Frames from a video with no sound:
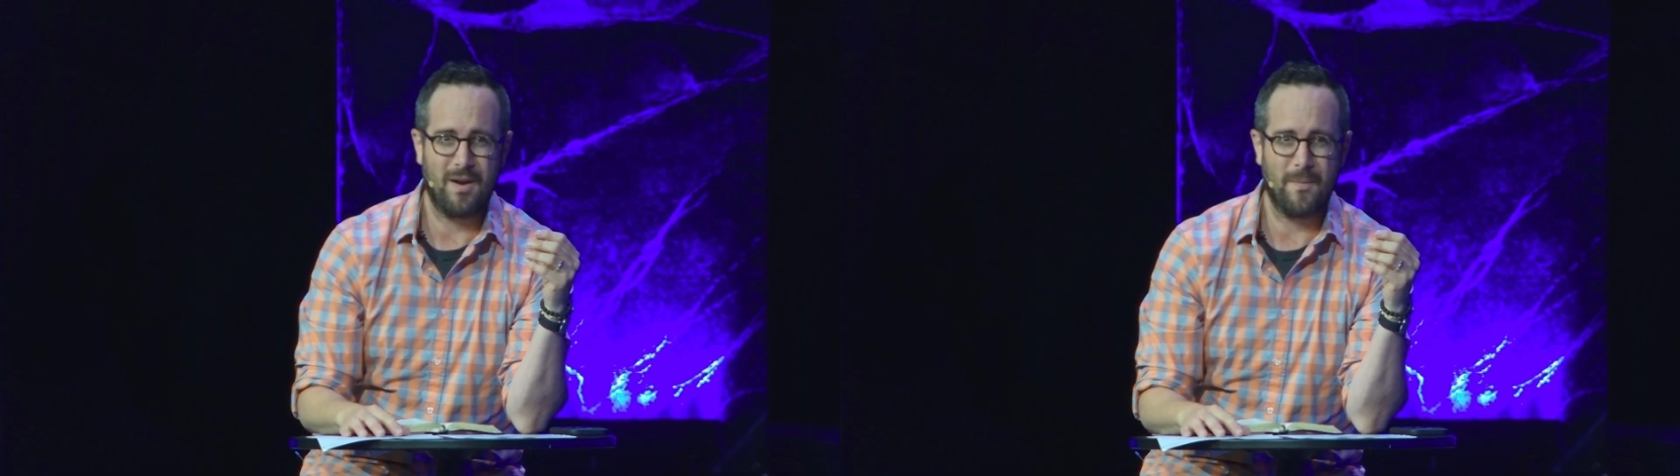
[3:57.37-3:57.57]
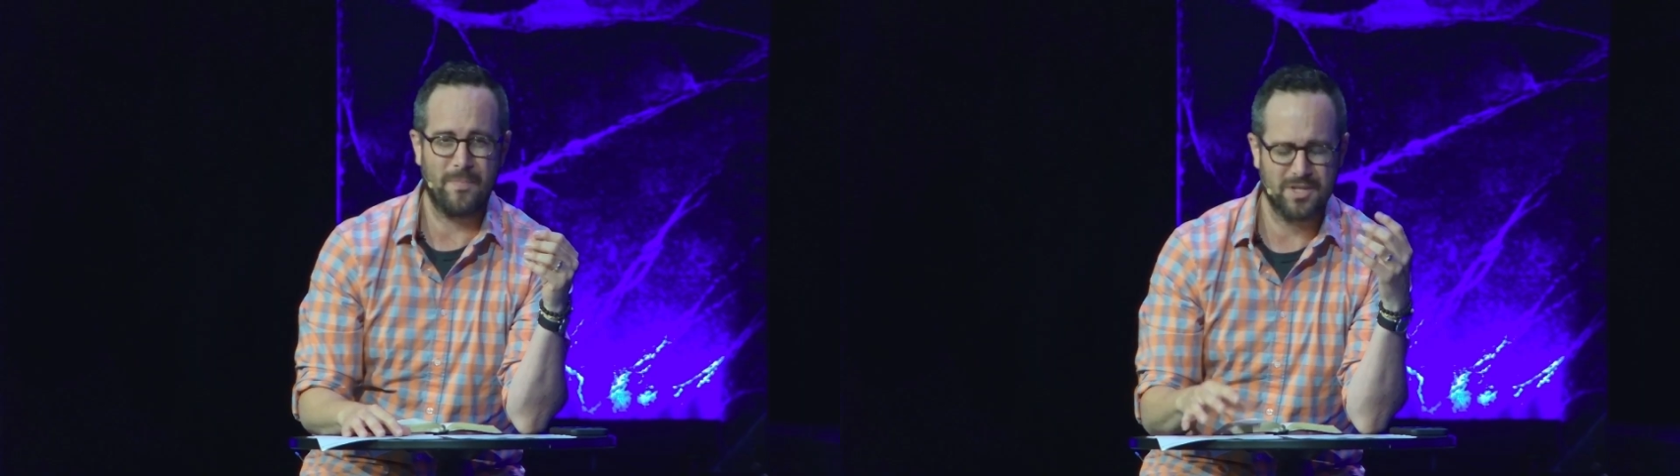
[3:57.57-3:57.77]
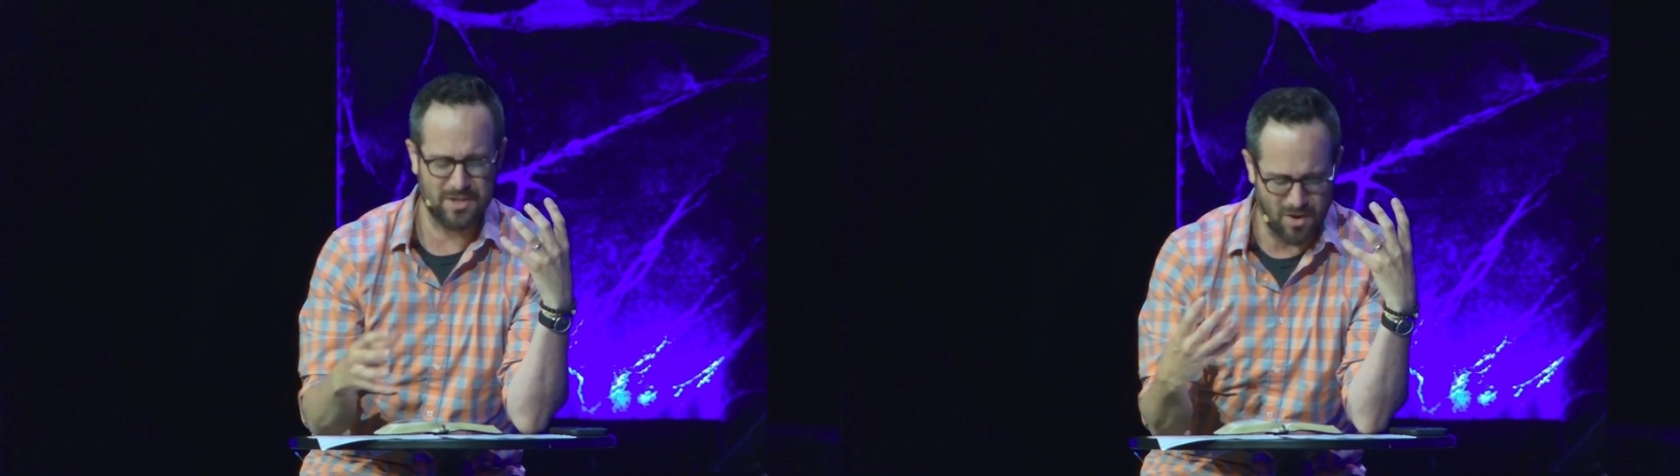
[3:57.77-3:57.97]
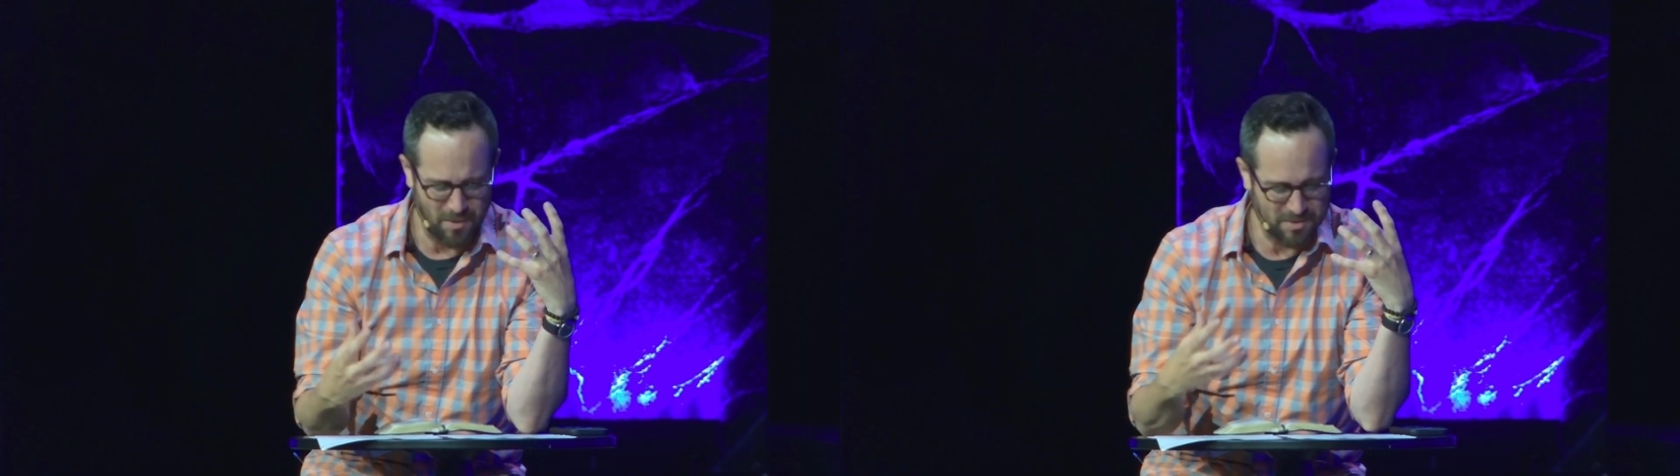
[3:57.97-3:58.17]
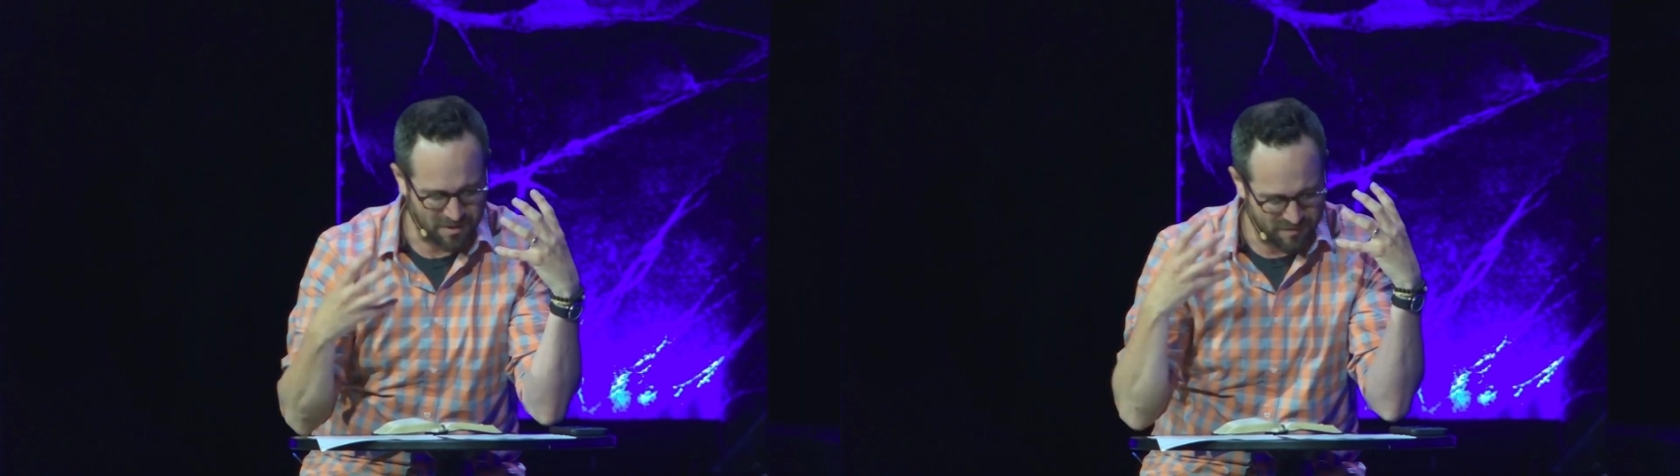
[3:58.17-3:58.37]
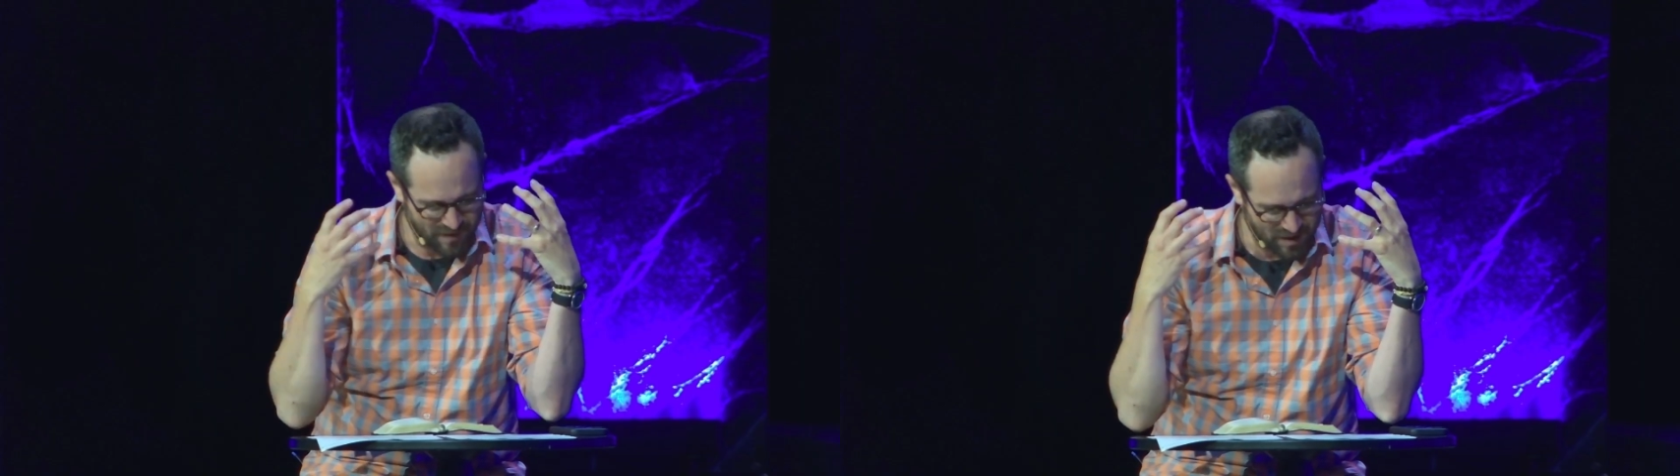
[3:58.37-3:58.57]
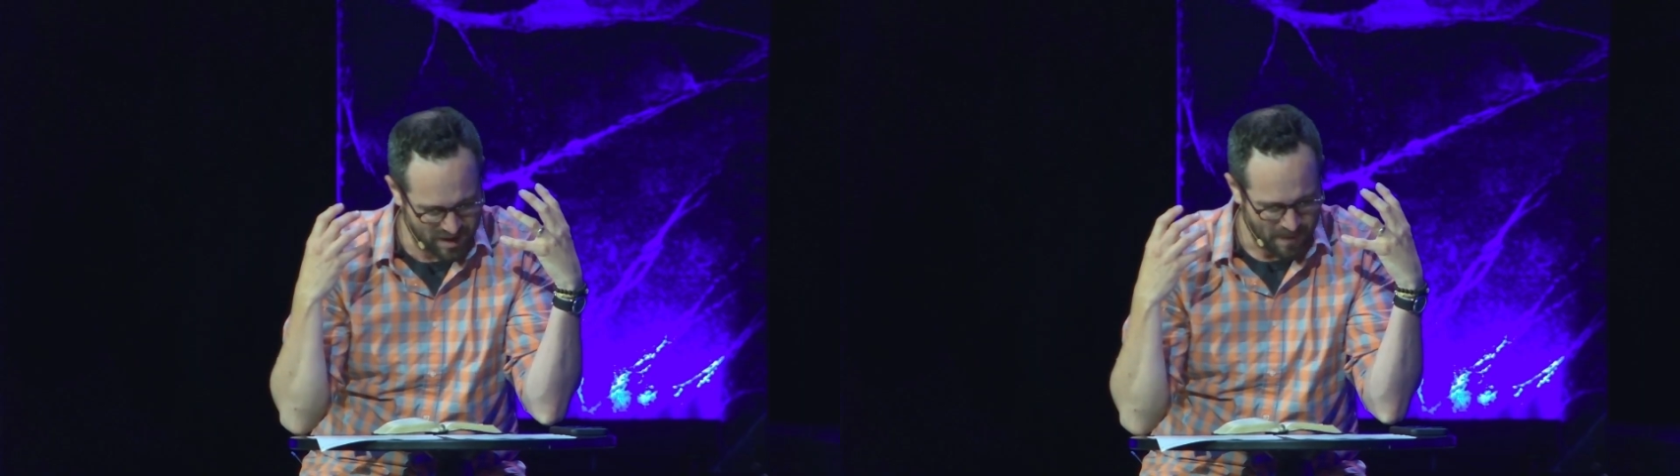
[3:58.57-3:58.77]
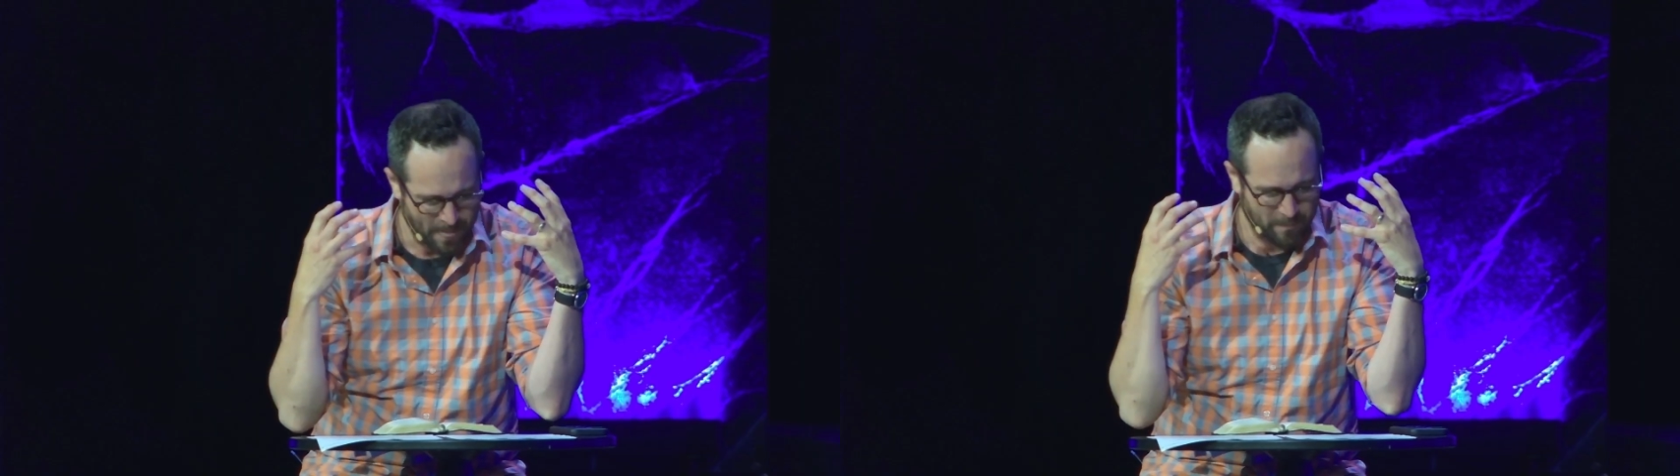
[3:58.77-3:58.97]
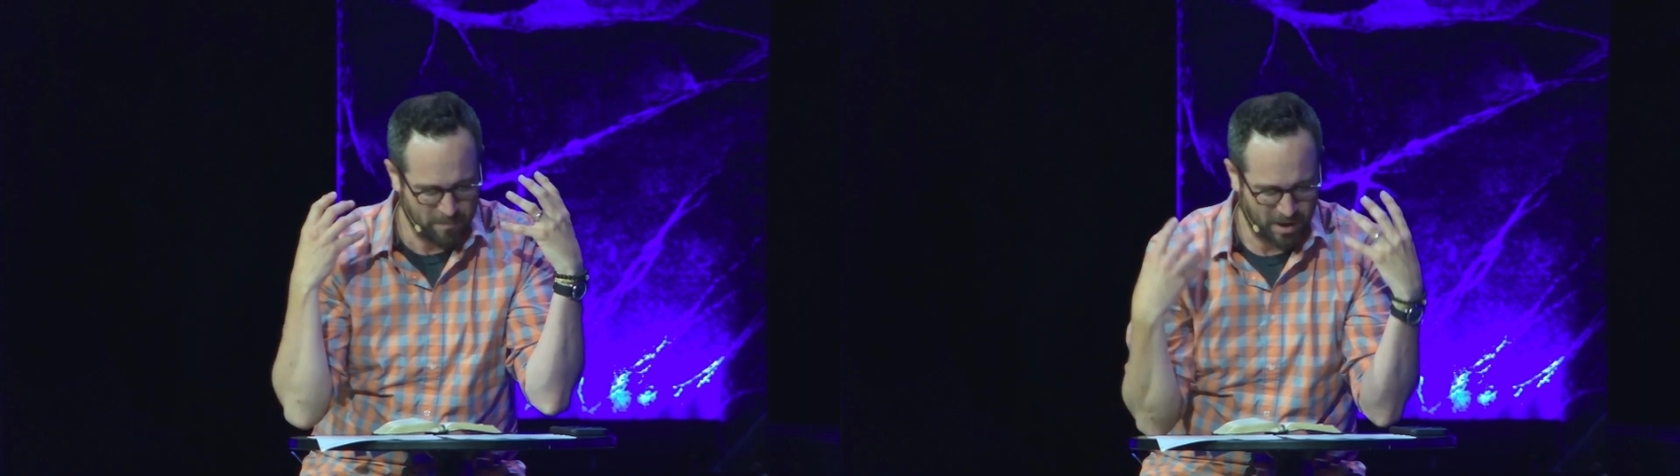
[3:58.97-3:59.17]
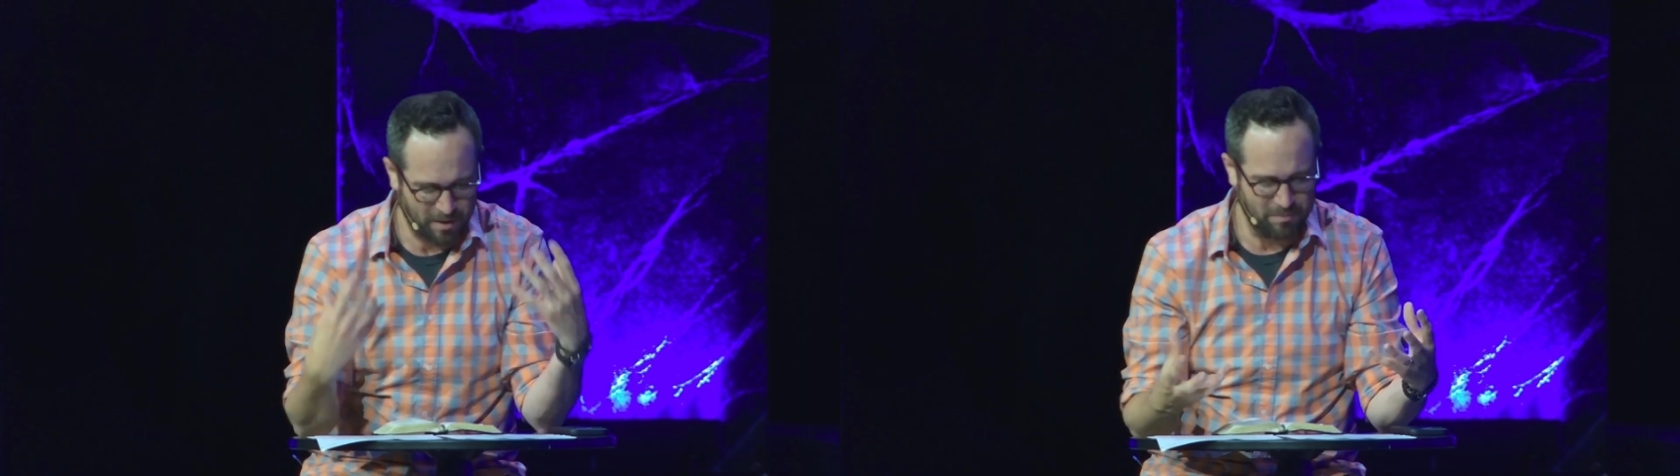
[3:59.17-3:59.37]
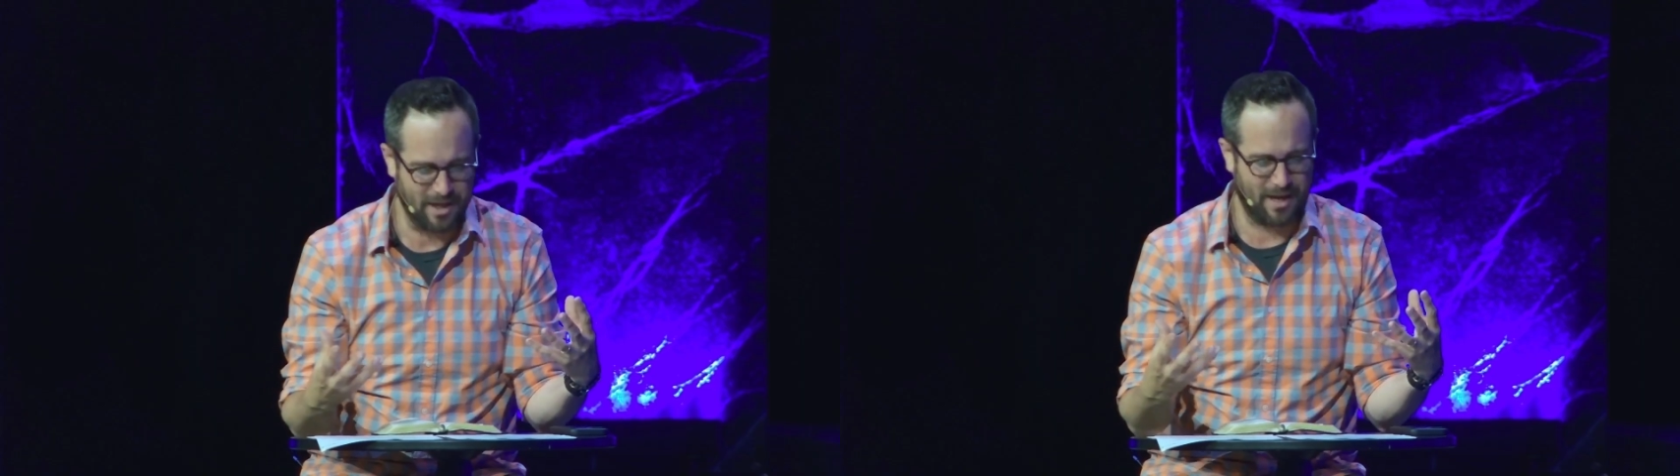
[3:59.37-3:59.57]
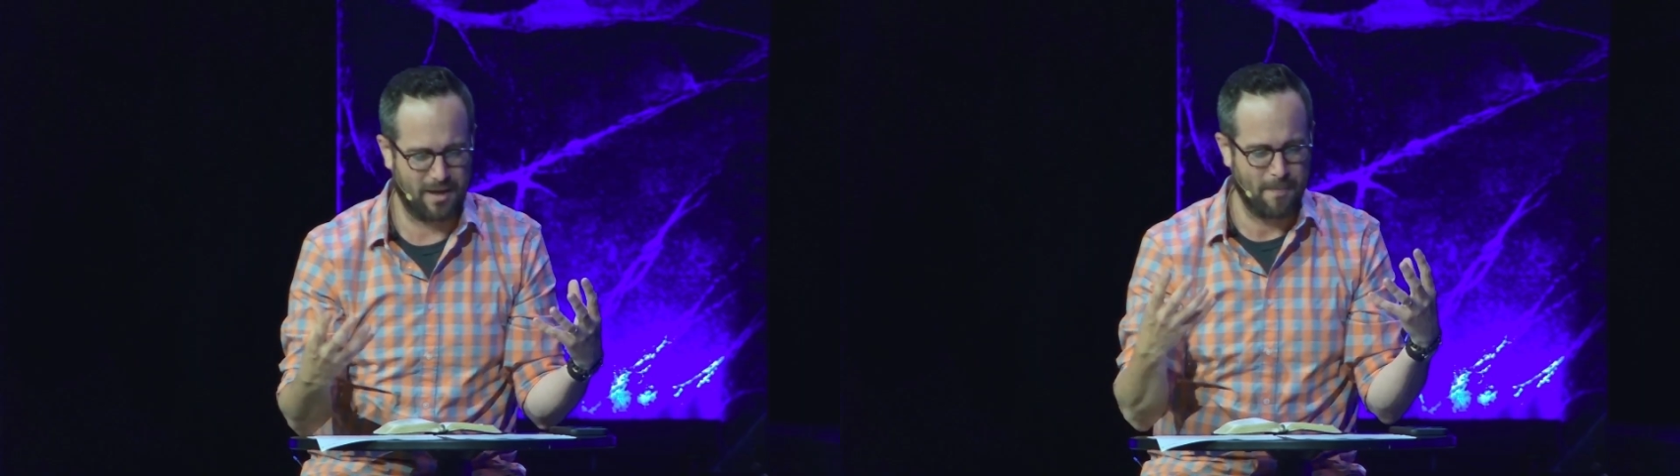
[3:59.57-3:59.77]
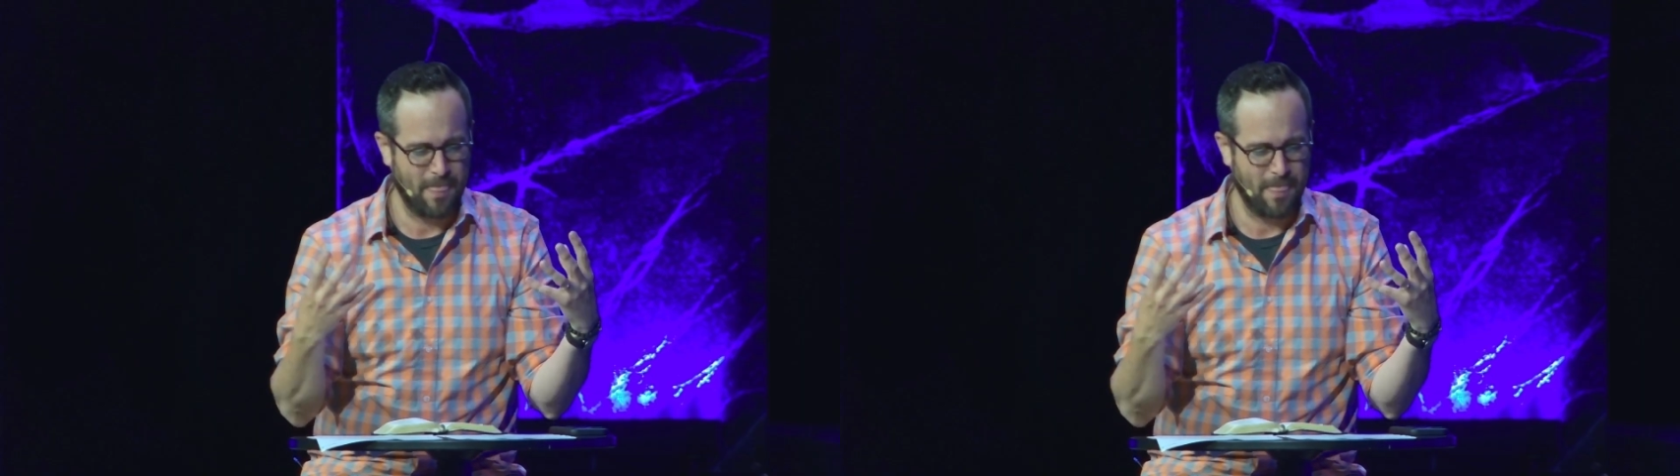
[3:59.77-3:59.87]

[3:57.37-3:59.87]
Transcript: Psalms are very public,